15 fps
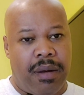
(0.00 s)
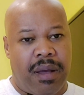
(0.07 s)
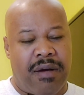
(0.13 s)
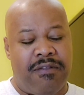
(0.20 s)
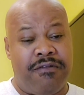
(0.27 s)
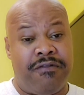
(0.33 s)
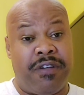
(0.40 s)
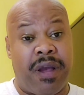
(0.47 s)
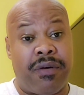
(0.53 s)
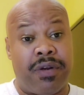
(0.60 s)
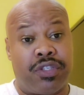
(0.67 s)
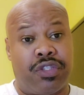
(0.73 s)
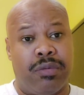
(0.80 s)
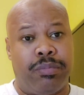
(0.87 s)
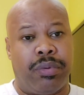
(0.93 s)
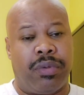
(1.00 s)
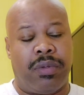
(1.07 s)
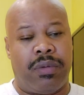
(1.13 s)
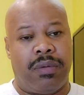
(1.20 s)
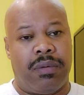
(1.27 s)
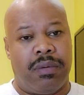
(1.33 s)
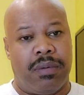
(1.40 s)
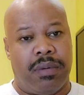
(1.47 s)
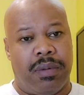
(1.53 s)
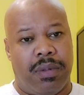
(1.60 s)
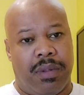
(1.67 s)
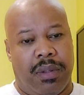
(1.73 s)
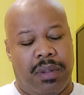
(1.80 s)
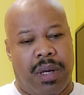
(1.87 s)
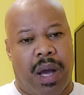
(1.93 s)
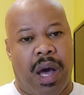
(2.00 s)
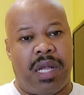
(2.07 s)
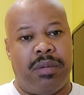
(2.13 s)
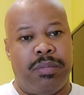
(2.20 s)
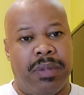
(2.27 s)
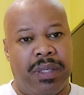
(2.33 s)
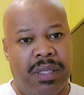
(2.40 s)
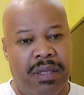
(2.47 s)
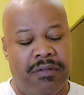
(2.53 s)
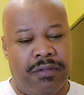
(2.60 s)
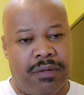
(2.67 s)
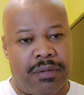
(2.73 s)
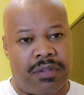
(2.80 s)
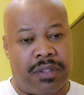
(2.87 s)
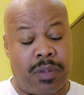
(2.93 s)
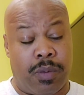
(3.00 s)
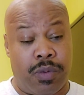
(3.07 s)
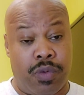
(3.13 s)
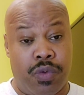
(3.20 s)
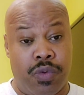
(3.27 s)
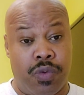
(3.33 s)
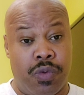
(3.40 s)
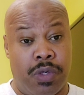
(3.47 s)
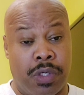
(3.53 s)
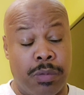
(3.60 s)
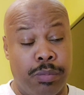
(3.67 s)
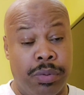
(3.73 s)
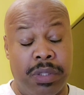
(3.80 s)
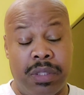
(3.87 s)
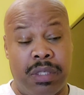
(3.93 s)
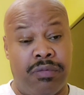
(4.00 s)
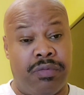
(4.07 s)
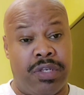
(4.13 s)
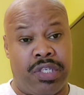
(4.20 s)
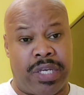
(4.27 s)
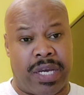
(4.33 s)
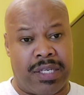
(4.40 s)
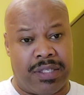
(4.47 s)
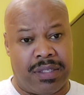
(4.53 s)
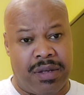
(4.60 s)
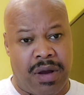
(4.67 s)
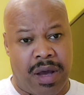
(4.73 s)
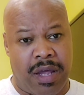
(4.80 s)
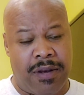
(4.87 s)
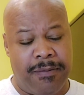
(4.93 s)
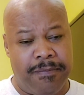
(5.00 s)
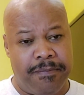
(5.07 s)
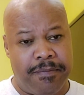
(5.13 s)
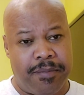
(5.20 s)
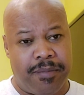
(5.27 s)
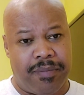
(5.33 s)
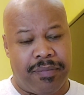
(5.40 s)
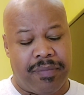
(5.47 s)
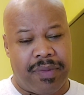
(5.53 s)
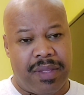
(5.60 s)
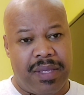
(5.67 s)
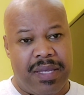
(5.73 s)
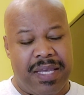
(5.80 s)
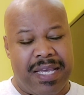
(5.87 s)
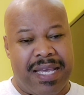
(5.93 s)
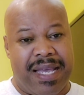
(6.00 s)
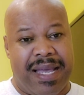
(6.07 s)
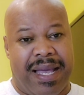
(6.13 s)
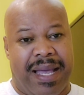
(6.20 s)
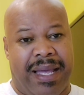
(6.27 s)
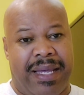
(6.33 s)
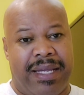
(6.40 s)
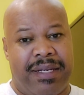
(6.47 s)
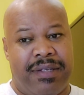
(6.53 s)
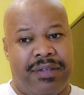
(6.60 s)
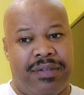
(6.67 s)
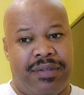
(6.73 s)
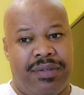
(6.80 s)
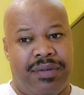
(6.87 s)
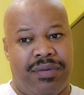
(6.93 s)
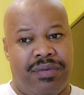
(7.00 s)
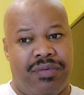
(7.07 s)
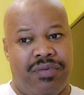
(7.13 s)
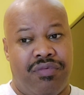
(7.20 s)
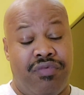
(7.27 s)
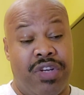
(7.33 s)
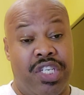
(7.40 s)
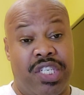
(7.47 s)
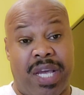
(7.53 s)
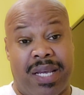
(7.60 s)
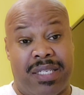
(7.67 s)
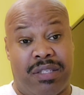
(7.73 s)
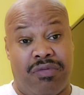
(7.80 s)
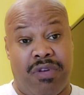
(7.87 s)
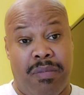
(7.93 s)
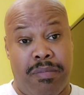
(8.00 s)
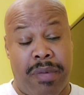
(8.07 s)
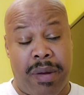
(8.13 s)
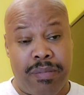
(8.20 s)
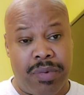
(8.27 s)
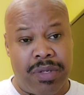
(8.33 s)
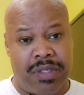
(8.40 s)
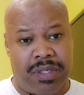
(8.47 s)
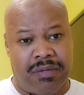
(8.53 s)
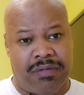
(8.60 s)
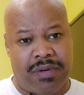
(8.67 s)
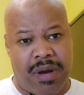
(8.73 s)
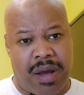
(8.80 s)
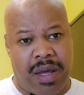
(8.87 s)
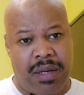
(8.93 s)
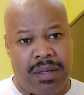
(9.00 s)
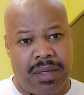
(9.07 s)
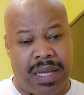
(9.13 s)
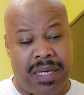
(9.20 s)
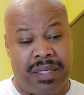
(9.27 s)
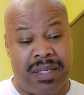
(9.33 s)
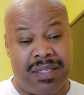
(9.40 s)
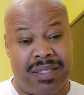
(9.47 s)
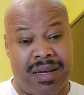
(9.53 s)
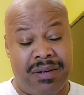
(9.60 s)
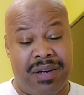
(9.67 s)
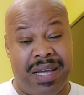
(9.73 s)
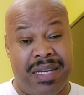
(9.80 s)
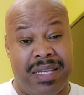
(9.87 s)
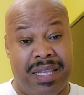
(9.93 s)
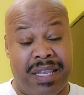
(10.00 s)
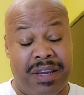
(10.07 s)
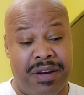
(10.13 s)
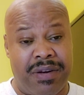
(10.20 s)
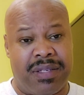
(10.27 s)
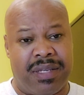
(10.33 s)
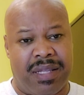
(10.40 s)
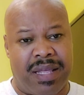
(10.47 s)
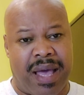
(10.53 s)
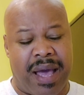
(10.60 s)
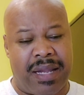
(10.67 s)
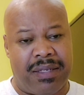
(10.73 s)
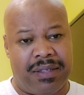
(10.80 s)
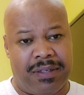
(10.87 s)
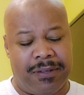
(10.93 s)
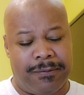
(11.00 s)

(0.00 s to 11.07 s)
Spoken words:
veritable unbeliever, someone who completely rejects God and rejects the remembrance of God and does not adhere to that,